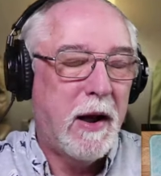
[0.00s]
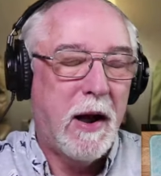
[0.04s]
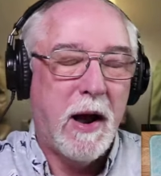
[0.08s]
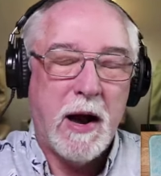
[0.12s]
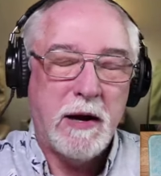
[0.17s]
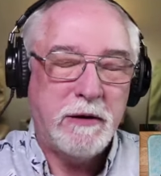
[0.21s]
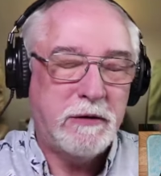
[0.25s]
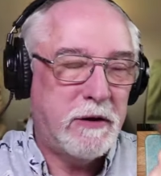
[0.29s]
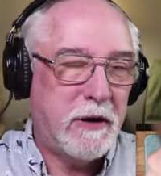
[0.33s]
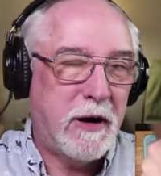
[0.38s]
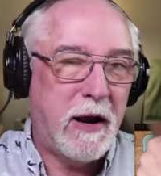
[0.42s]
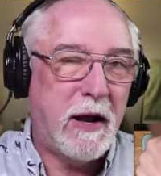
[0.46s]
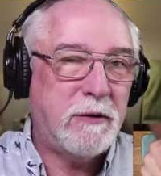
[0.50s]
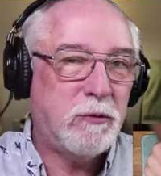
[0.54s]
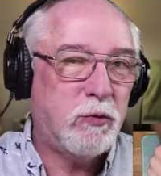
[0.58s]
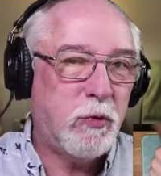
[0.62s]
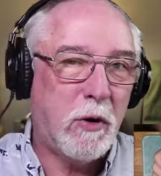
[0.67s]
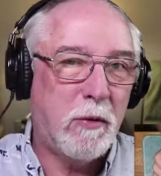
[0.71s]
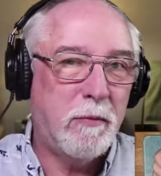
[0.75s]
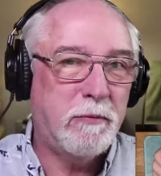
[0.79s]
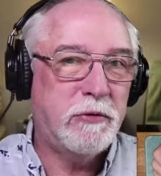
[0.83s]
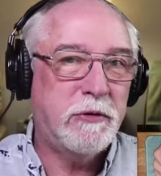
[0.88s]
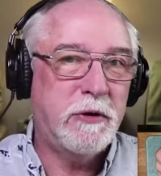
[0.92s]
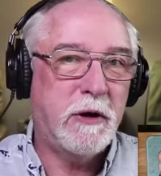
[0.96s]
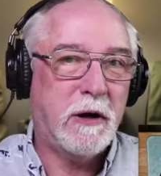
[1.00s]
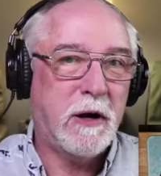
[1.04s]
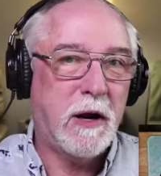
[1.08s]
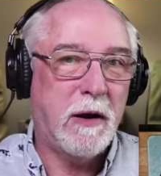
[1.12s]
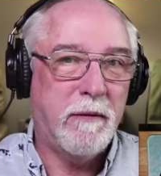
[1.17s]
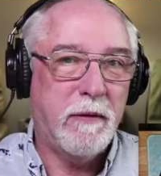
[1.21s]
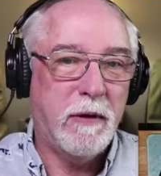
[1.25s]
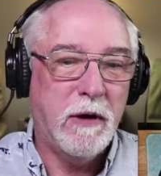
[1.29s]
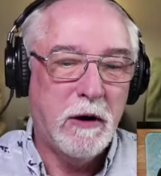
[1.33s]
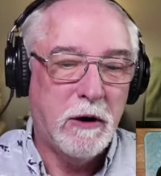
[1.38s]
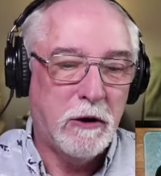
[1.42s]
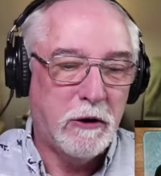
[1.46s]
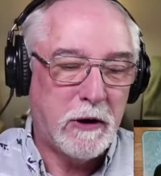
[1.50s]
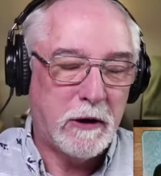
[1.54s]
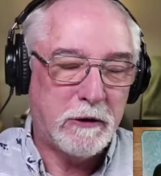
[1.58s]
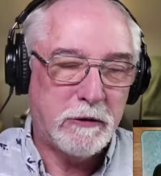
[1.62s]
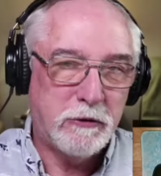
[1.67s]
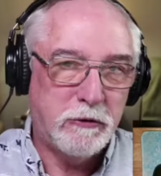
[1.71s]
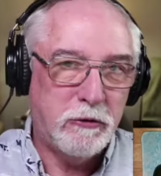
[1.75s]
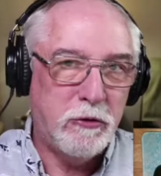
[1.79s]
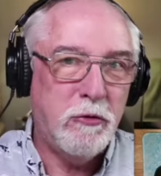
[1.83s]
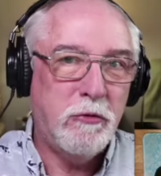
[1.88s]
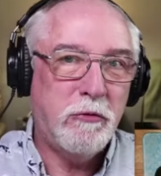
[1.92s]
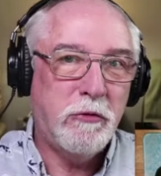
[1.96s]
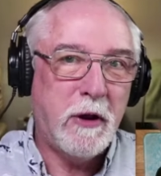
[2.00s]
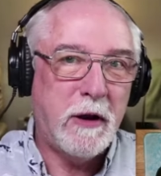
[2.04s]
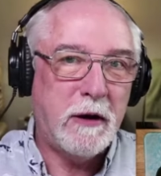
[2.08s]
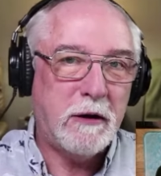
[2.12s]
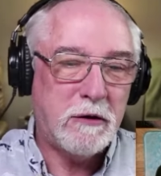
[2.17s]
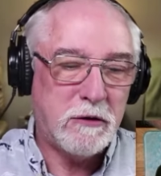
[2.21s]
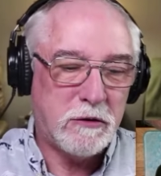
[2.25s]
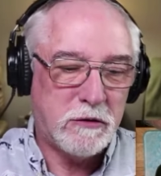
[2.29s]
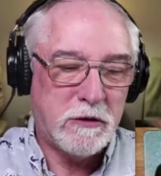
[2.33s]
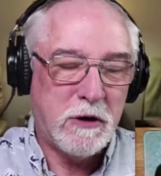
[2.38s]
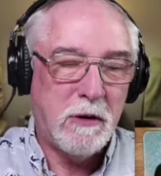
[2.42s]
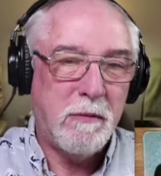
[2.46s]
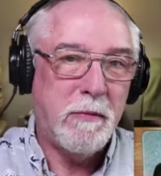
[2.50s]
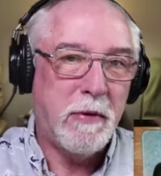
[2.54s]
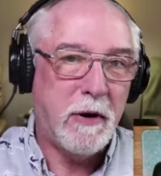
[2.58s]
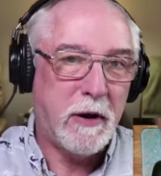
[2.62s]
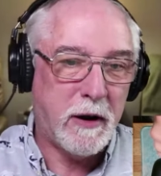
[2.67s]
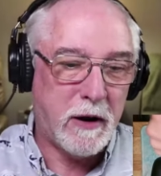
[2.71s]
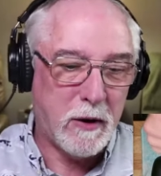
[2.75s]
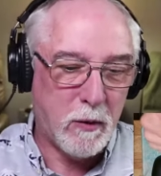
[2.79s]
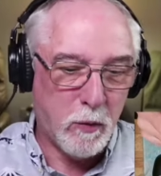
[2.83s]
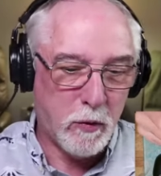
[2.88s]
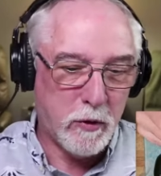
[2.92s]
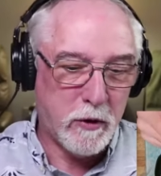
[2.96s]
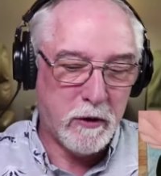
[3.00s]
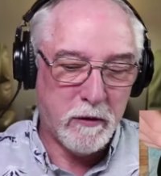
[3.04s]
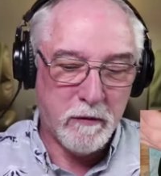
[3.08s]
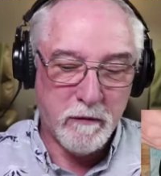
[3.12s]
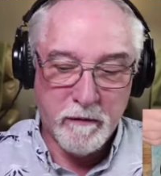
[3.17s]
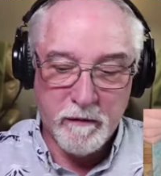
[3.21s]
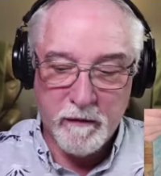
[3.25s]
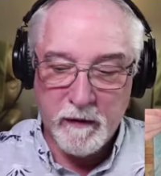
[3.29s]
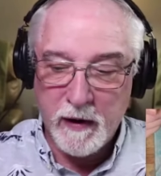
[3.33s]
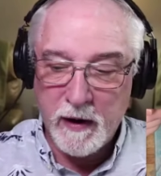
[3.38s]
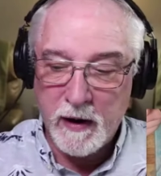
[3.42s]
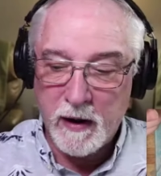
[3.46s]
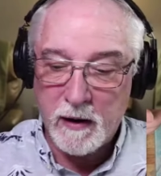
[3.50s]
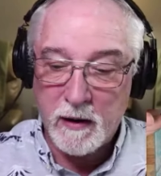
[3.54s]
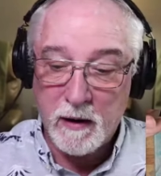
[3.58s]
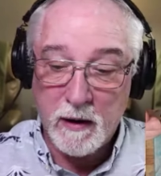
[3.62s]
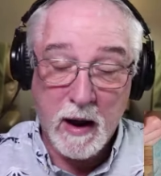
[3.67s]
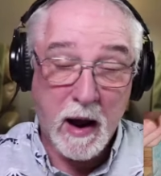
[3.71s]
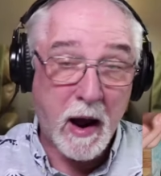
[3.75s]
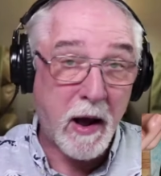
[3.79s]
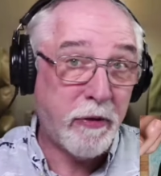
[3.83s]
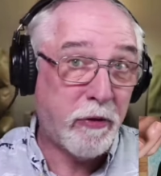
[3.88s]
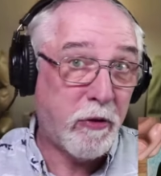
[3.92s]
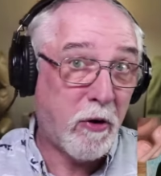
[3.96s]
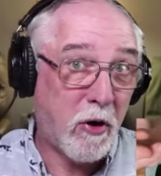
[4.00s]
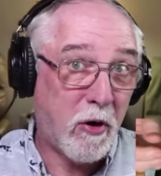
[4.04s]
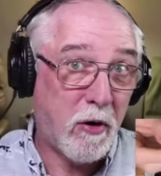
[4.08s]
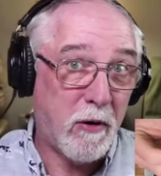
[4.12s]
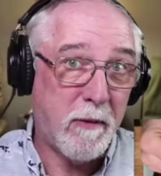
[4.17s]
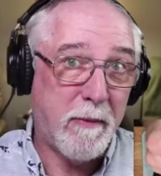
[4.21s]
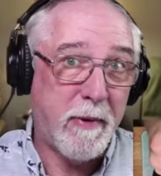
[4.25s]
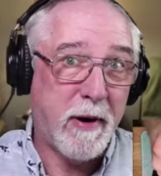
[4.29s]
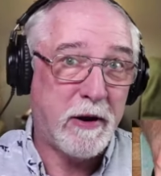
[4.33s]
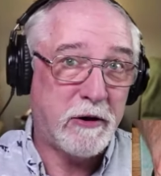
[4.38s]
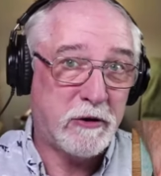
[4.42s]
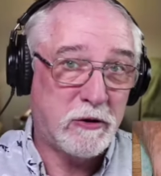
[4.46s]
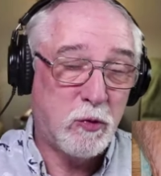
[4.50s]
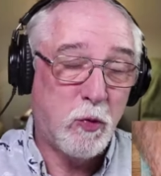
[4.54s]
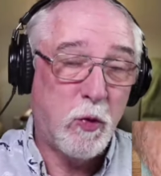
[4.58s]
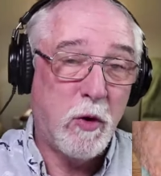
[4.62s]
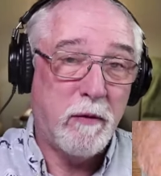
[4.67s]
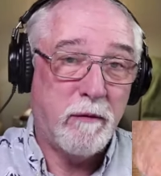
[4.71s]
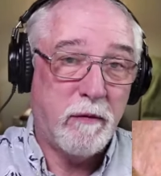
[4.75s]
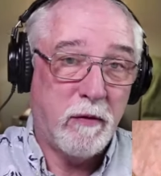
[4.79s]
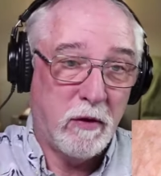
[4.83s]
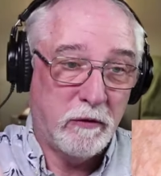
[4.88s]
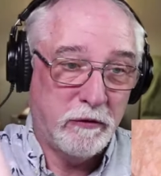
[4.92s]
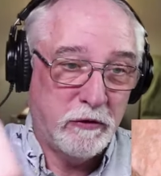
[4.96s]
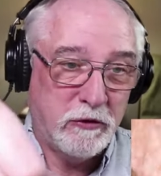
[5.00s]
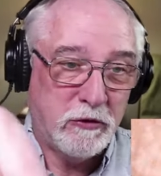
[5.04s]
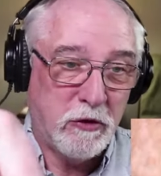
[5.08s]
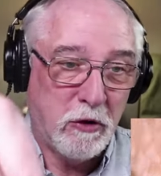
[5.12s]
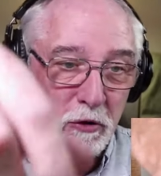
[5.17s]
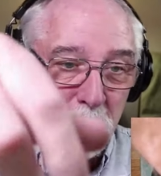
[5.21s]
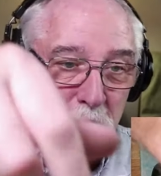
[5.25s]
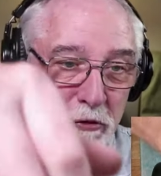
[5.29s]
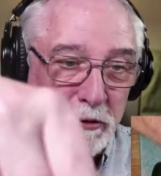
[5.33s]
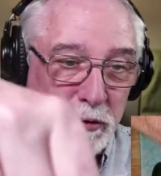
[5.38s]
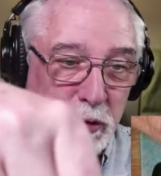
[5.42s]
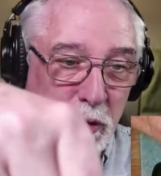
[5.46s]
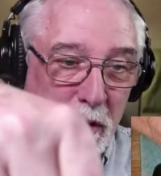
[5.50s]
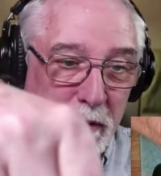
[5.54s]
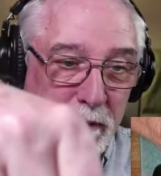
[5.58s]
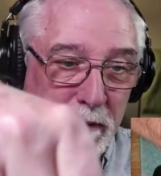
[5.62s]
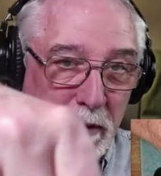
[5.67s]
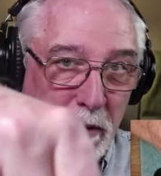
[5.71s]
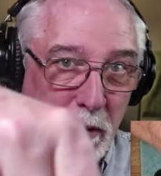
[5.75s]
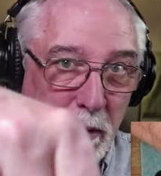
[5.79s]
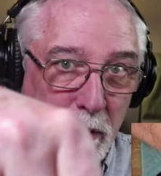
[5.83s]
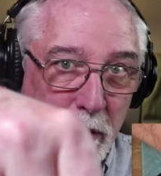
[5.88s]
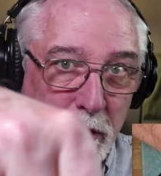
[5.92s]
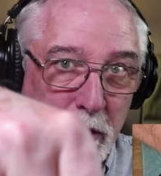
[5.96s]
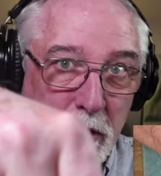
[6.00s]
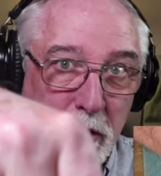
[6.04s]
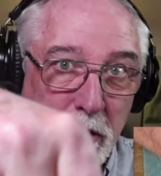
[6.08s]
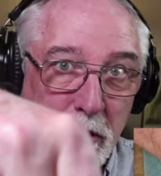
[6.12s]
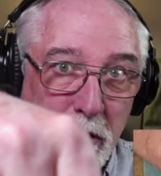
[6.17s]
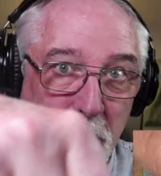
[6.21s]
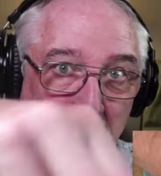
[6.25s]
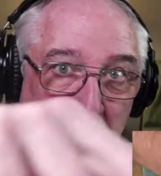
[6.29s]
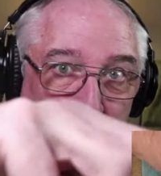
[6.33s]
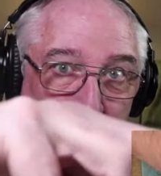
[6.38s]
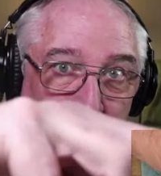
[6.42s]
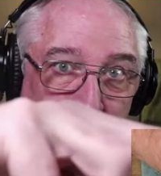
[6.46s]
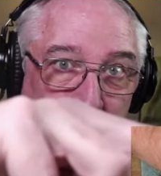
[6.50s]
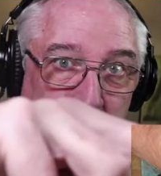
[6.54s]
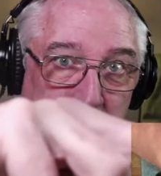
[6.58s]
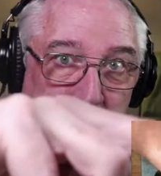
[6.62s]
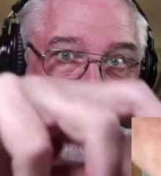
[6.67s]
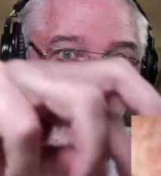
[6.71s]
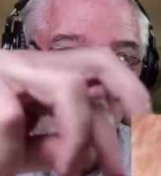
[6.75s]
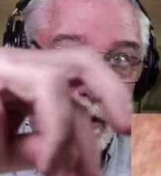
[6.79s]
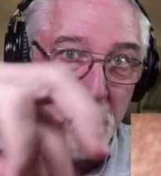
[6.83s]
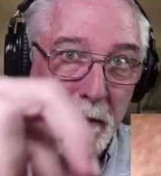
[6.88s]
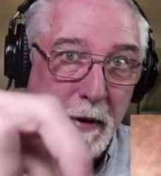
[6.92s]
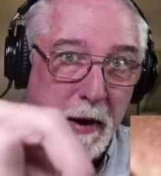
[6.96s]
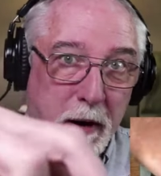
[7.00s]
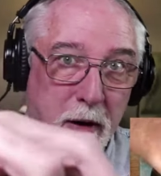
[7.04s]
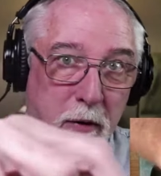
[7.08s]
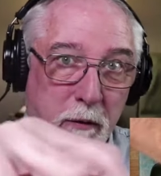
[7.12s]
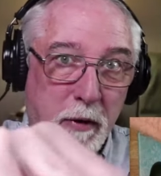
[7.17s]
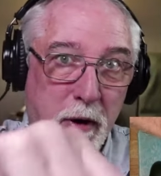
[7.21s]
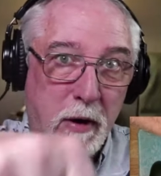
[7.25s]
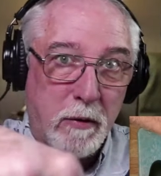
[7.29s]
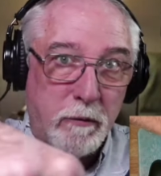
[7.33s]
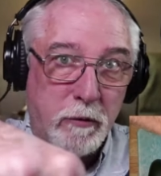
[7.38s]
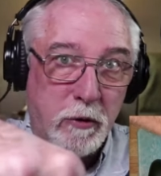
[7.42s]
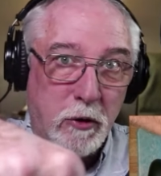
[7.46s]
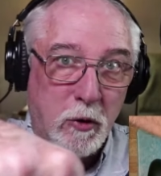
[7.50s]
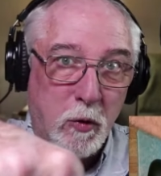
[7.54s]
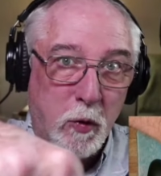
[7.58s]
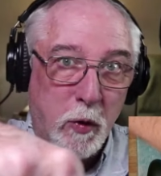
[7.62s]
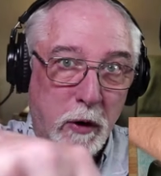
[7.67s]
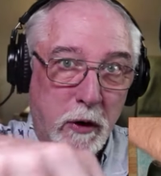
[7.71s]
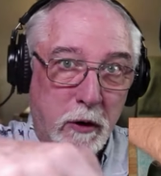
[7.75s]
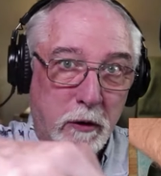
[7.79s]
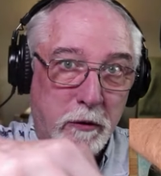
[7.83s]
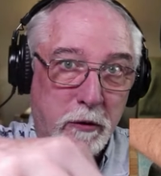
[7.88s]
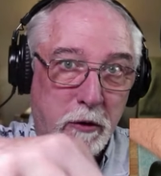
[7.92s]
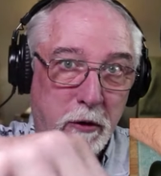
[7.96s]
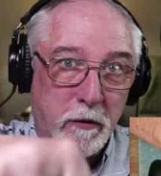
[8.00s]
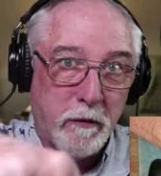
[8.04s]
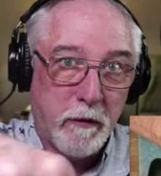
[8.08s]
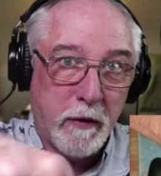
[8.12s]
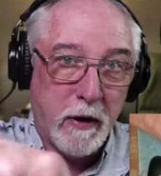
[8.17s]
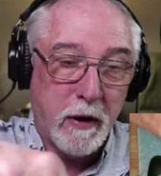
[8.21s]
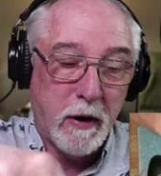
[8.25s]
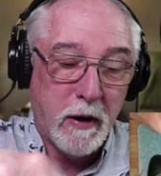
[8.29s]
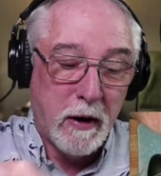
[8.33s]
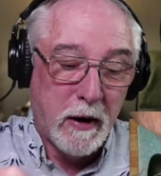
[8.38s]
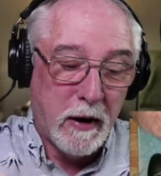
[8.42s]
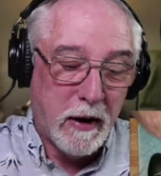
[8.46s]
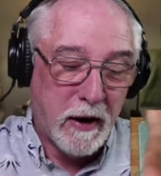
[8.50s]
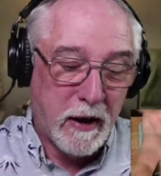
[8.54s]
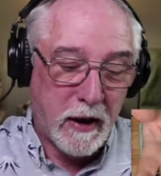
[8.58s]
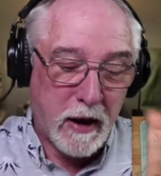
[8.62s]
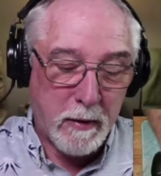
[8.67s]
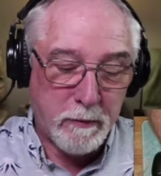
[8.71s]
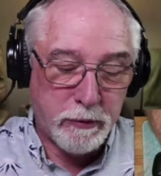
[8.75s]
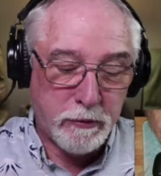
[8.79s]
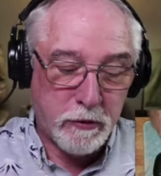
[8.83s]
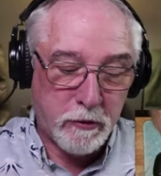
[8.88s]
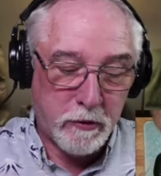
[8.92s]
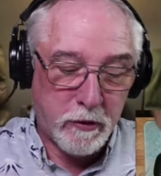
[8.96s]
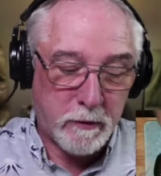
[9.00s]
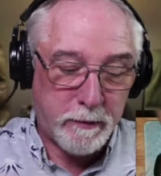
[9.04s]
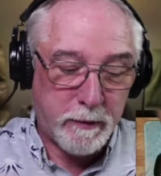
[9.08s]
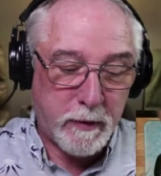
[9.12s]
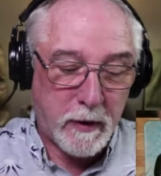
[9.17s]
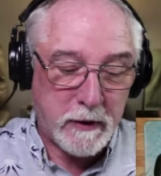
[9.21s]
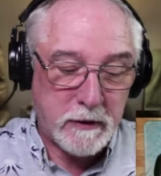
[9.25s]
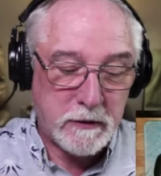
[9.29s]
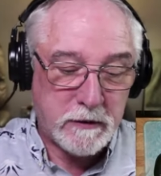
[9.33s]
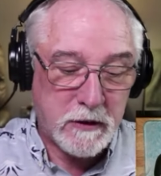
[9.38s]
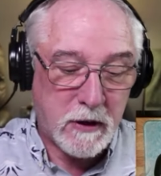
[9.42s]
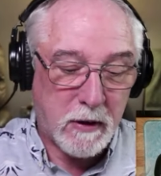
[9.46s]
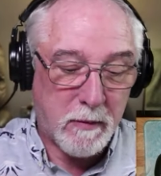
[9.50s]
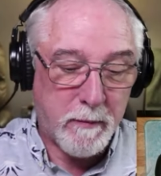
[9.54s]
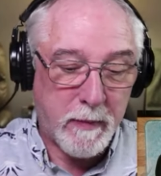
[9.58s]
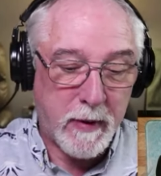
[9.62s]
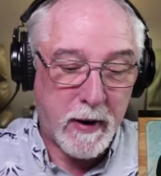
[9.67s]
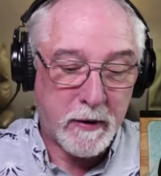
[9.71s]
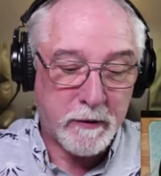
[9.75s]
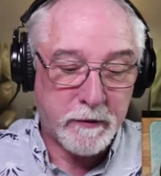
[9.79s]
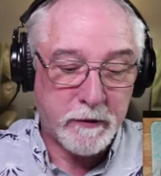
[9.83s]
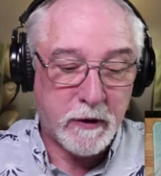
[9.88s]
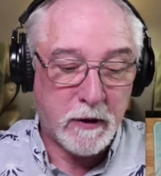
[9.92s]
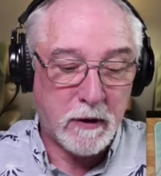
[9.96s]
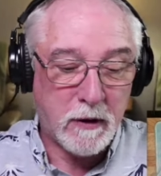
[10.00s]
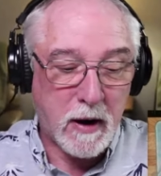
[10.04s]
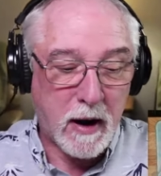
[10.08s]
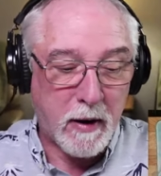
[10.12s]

I said, that's what I'm sick of. I said, you'd think that somebody would invent. I thought about a swivel, just a little swivel where you could turn the mic around real quick and turn around. And I'm sure there's probably something out there.